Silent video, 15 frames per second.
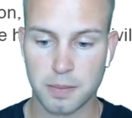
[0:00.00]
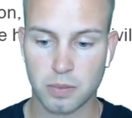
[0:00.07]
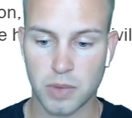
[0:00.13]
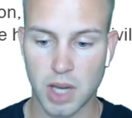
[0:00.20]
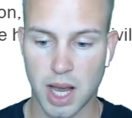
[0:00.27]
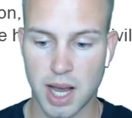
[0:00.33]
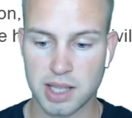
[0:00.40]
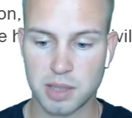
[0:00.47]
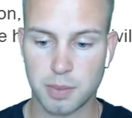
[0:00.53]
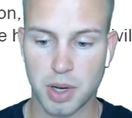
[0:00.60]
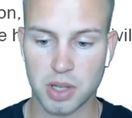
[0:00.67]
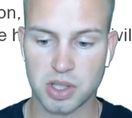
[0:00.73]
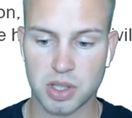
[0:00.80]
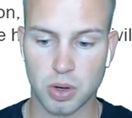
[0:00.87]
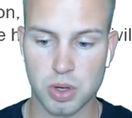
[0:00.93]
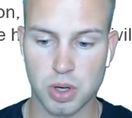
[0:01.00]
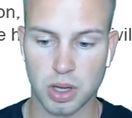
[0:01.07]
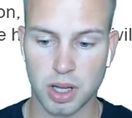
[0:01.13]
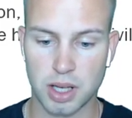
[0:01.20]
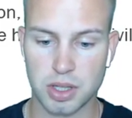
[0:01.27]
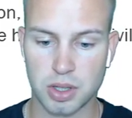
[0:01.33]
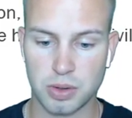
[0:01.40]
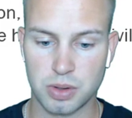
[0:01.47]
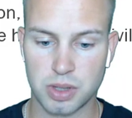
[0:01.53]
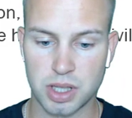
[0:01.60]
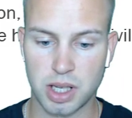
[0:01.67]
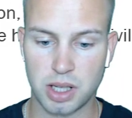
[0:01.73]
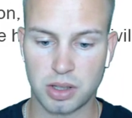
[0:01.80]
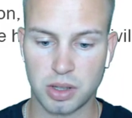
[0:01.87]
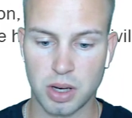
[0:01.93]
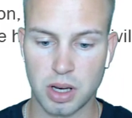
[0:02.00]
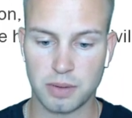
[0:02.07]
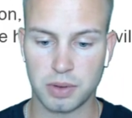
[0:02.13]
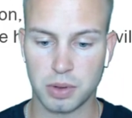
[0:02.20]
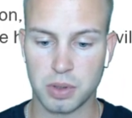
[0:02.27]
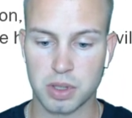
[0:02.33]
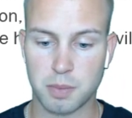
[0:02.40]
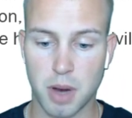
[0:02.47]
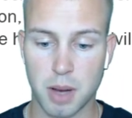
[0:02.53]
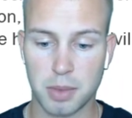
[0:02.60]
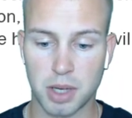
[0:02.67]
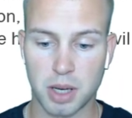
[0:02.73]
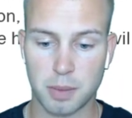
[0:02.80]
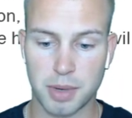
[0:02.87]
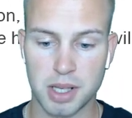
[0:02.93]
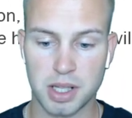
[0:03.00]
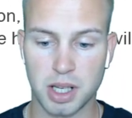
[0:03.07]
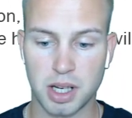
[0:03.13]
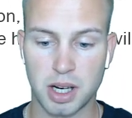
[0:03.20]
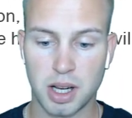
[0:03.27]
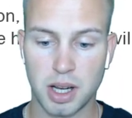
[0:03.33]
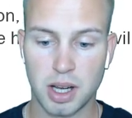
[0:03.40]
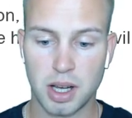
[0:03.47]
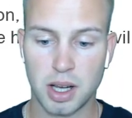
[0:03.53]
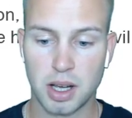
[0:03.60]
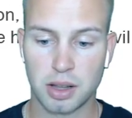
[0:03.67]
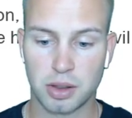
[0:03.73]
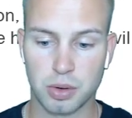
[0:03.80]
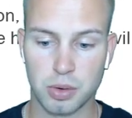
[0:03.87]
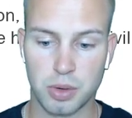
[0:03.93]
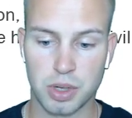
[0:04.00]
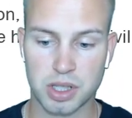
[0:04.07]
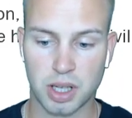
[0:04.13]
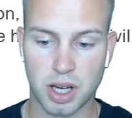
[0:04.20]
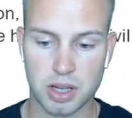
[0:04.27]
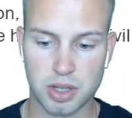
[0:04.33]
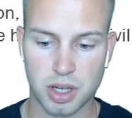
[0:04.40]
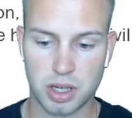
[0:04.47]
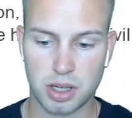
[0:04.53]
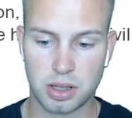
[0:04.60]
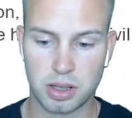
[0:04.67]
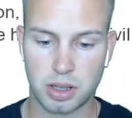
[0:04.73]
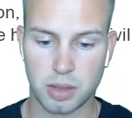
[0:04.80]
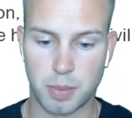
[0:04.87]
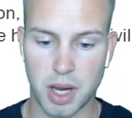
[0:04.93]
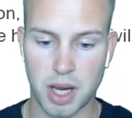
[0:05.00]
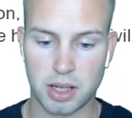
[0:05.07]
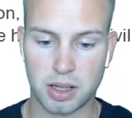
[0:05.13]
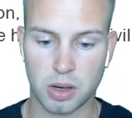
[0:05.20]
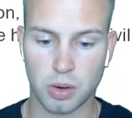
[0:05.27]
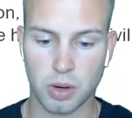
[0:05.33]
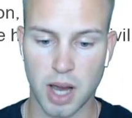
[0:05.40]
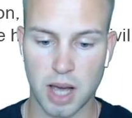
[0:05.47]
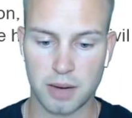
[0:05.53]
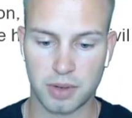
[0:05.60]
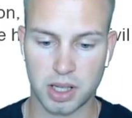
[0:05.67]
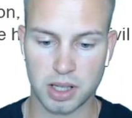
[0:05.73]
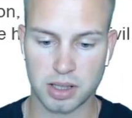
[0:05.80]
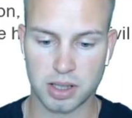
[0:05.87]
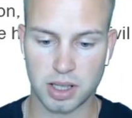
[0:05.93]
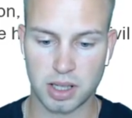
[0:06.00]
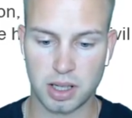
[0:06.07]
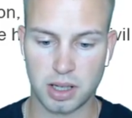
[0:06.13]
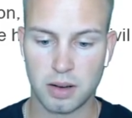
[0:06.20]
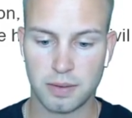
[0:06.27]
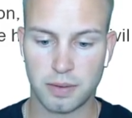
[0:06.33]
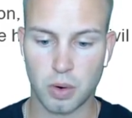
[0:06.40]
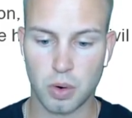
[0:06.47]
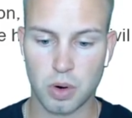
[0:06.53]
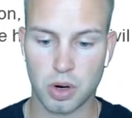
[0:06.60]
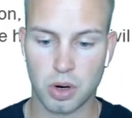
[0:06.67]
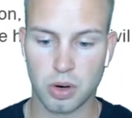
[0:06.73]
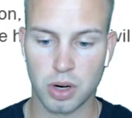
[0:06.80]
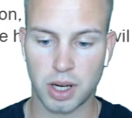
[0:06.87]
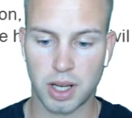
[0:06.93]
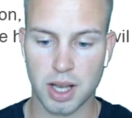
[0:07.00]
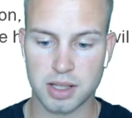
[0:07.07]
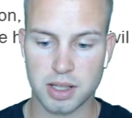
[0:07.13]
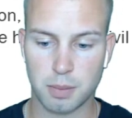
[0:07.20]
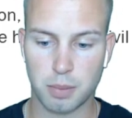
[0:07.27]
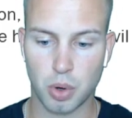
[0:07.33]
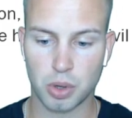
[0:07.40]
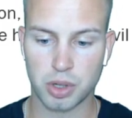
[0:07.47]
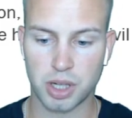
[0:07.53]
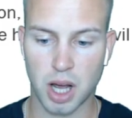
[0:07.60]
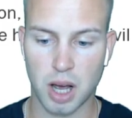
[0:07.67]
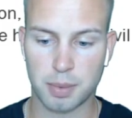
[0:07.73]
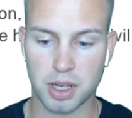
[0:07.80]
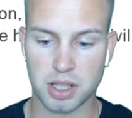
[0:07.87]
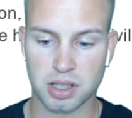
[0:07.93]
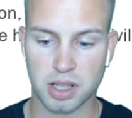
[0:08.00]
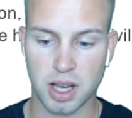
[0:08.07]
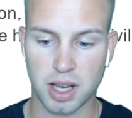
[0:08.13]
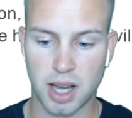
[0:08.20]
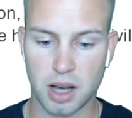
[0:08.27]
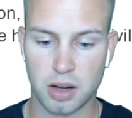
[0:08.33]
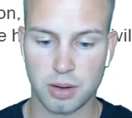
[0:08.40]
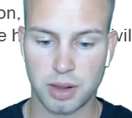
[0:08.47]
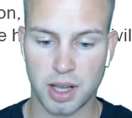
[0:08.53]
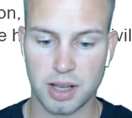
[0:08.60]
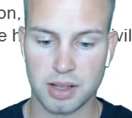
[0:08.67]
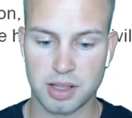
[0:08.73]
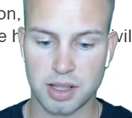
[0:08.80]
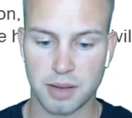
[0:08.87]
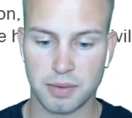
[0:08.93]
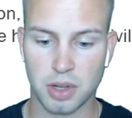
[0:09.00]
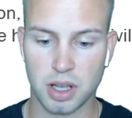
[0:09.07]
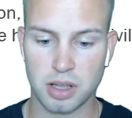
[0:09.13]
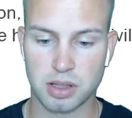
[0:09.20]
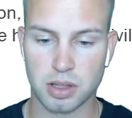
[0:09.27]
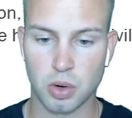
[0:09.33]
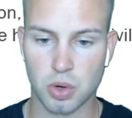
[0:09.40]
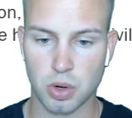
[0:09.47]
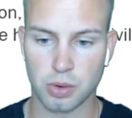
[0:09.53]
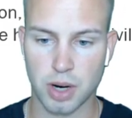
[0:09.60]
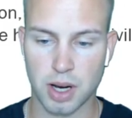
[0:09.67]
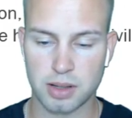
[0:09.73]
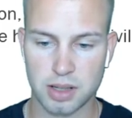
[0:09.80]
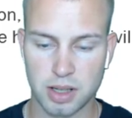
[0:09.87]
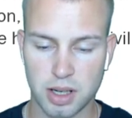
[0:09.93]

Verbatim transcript: Ads about social issues seek to influence public opinion through discussion, debate, or advocacy for or against important topics like health and civil and social rights.